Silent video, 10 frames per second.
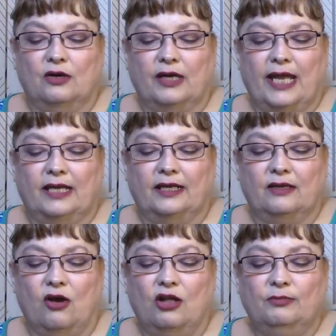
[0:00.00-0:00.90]
Organic
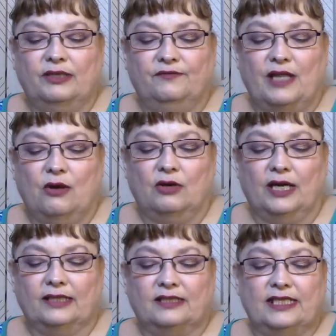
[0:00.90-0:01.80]
Almond Flour,
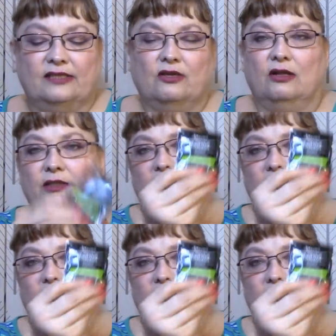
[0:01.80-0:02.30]
and Sea Salt,